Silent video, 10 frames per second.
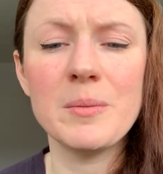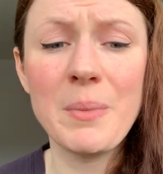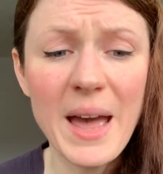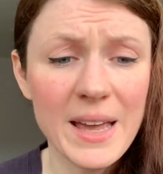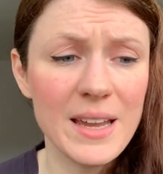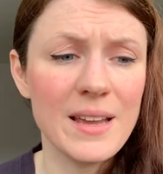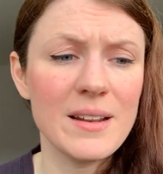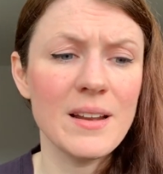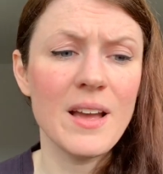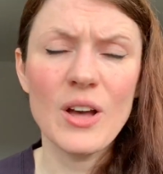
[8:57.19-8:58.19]
and
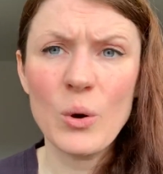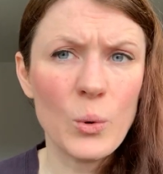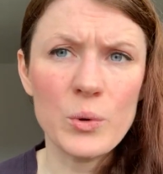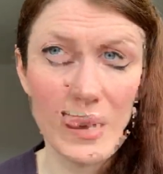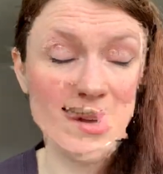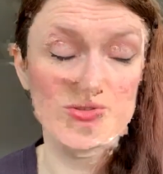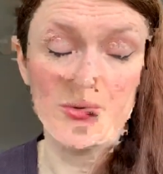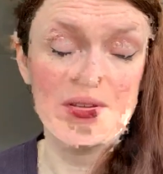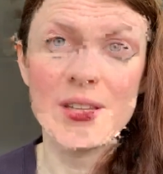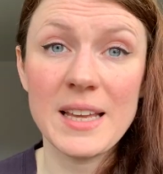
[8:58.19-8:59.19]
pain, all these sort
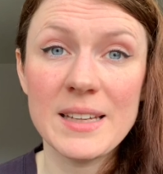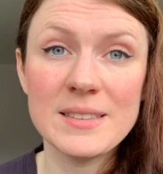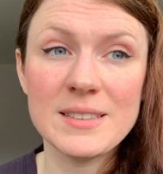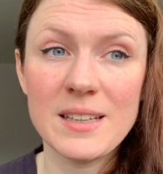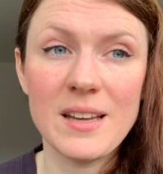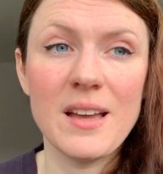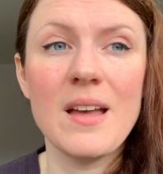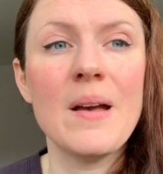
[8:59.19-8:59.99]
of things that